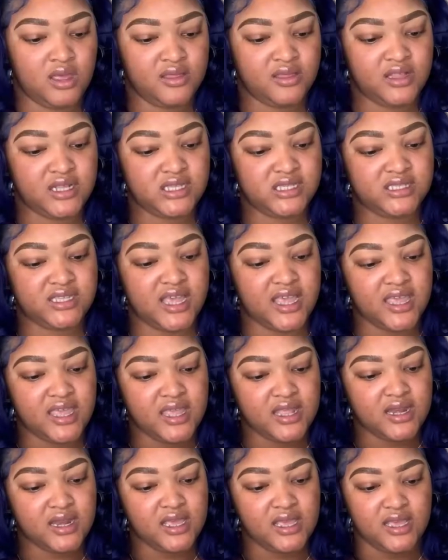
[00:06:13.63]
The
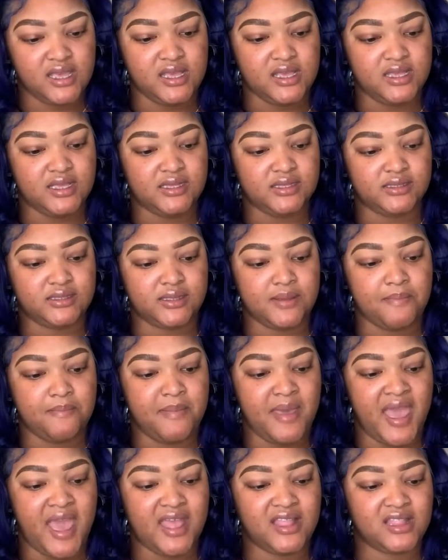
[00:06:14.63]
second is
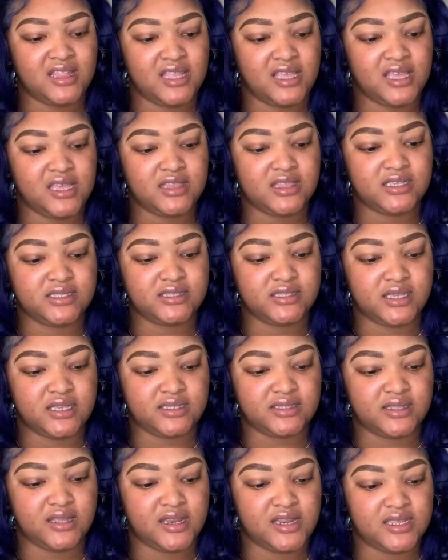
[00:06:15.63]
Madly. This says
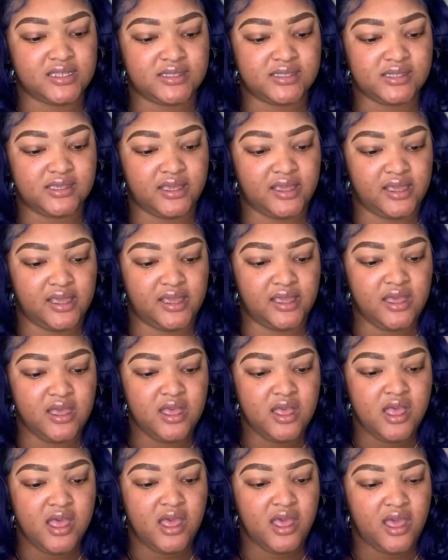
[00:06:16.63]
that it's a
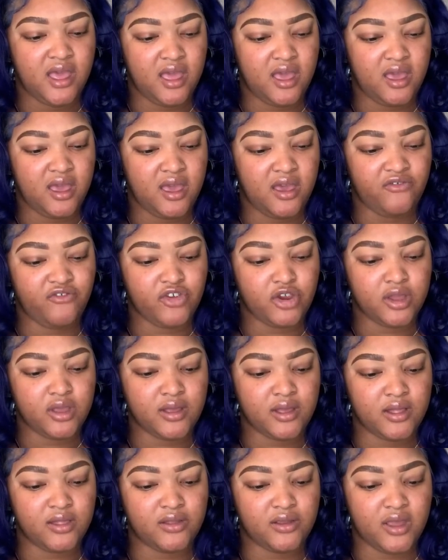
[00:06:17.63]

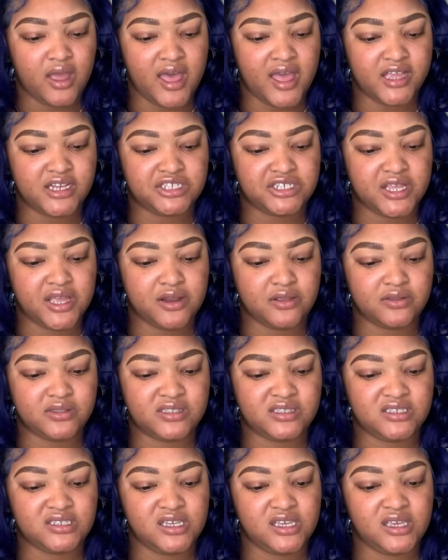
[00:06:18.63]
Evercolor eyeshadow
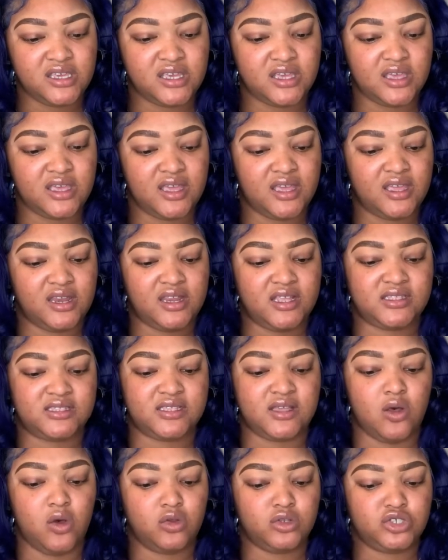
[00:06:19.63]
stick and it's
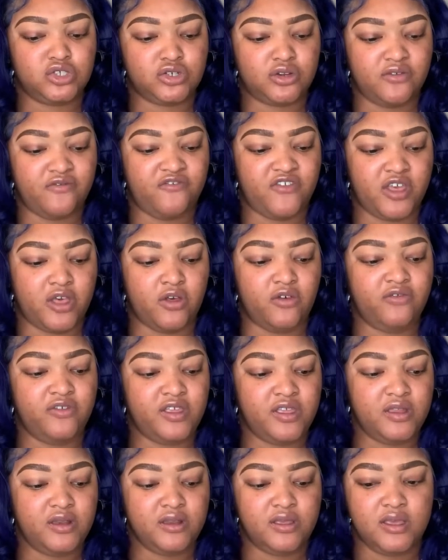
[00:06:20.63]
ultra
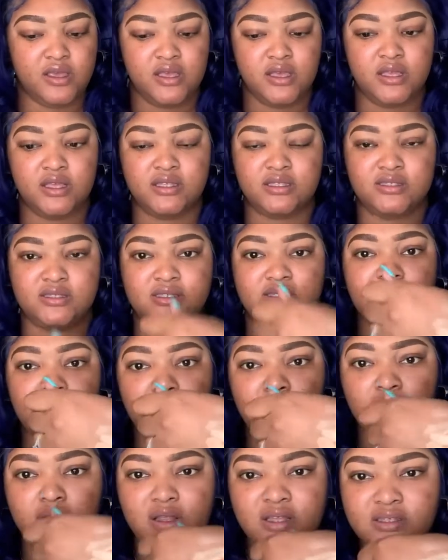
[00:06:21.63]
velvet.
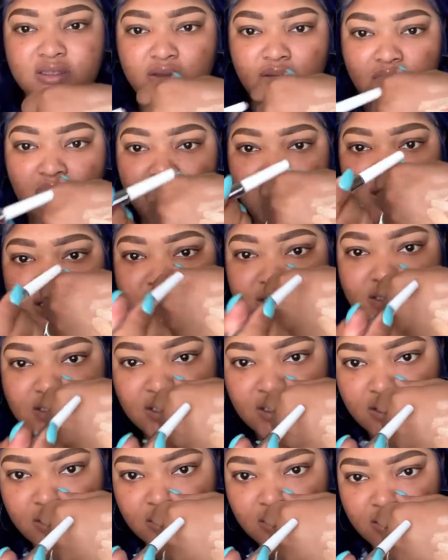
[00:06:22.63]
So let's go ahead and
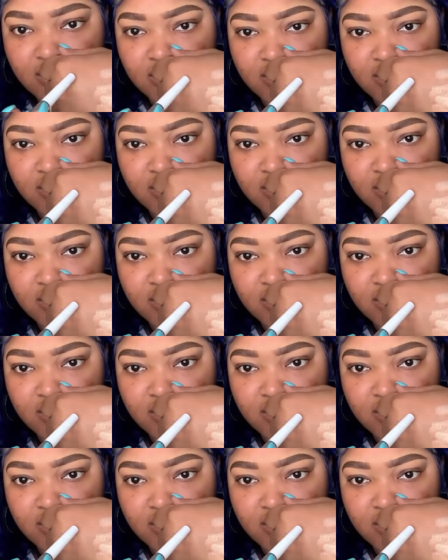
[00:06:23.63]
see.